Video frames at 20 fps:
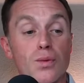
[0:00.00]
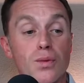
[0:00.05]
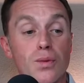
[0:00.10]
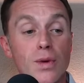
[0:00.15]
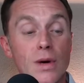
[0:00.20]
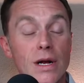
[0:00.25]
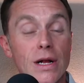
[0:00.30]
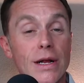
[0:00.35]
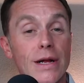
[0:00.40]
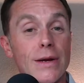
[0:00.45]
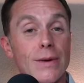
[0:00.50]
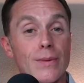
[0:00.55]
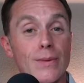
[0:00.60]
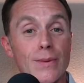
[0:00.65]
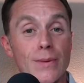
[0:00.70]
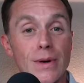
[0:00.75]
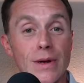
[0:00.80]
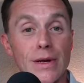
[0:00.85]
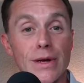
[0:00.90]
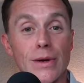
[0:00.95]
really,
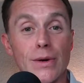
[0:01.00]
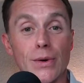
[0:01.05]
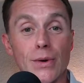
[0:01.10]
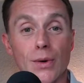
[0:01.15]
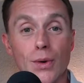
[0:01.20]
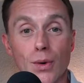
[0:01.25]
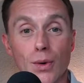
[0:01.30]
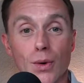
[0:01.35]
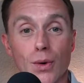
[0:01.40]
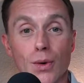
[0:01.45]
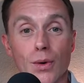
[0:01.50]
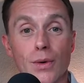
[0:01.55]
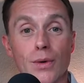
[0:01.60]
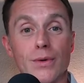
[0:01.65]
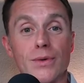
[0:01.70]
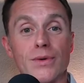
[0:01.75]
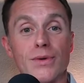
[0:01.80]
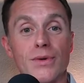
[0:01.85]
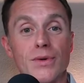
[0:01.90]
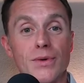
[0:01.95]
really cool
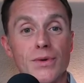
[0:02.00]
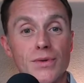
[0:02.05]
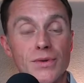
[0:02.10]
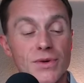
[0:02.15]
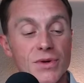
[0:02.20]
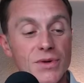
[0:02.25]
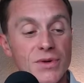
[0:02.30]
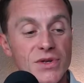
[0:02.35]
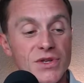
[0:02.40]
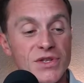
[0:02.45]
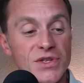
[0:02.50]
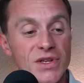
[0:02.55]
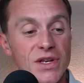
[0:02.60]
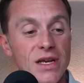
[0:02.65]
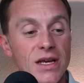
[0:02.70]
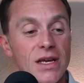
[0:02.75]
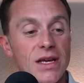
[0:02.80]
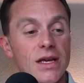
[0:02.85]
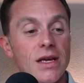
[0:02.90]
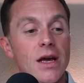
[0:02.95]
to
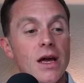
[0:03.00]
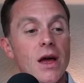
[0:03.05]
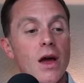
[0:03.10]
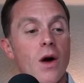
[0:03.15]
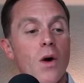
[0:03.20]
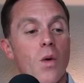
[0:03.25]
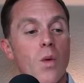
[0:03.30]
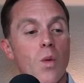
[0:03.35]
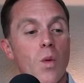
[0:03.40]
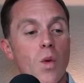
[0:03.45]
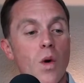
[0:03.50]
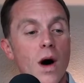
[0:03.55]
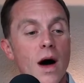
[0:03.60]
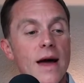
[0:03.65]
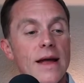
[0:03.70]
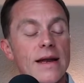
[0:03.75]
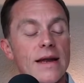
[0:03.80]
see what